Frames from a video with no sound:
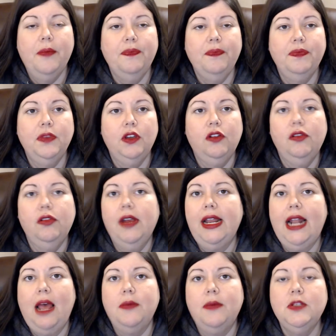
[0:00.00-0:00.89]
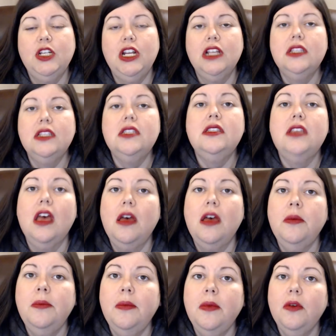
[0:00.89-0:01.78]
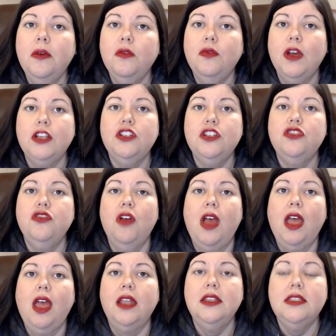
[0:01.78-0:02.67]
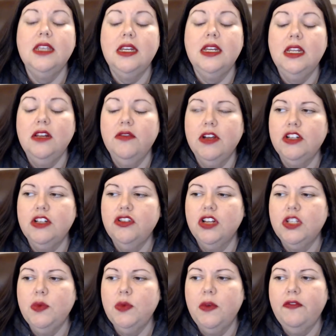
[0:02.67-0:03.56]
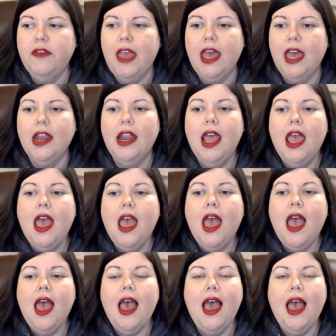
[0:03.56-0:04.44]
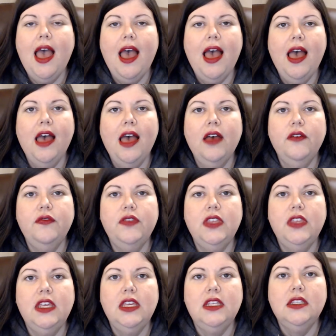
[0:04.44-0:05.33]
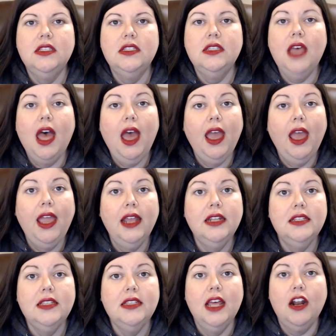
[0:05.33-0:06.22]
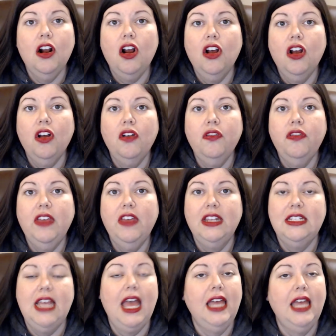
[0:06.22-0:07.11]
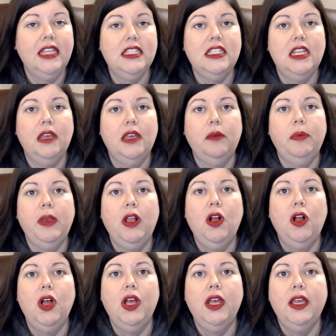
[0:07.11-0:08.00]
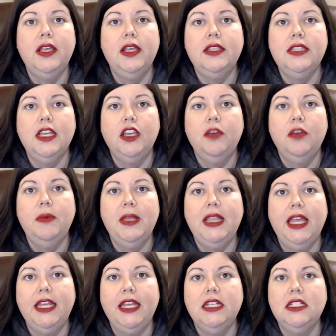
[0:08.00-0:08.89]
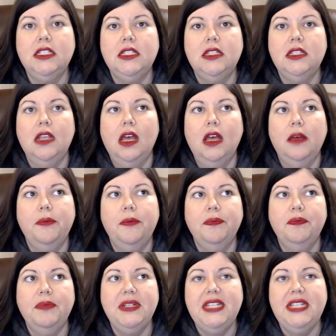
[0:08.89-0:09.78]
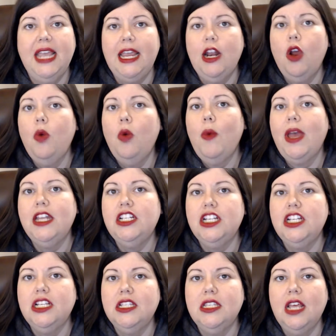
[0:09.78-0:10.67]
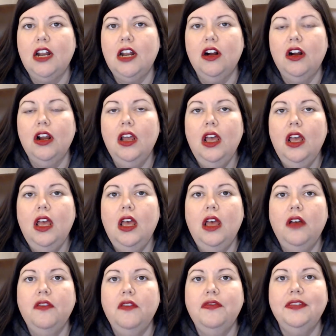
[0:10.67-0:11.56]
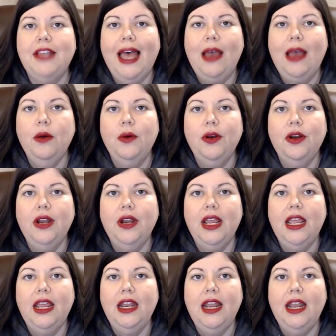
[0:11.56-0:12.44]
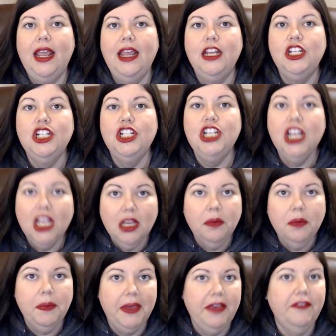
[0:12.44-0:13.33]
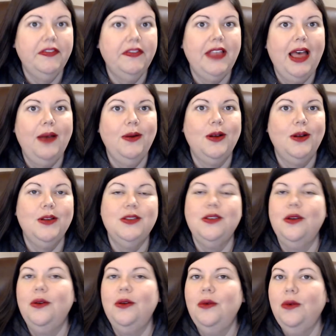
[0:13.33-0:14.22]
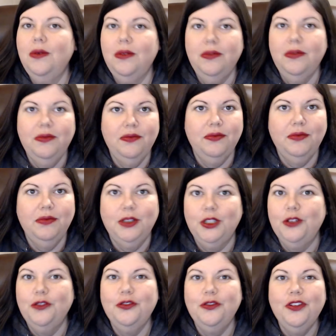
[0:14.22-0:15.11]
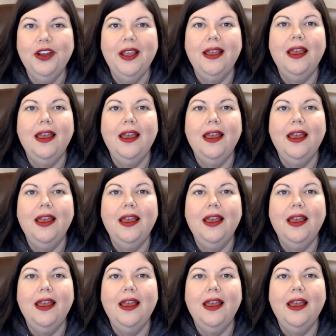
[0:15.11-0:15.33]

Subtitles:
Great option. Now some restaurants, Indian restaurants we found, have these sides that are fantastic, because it could be like potato wedges that are floured in a chickpea flour, so gluten-free.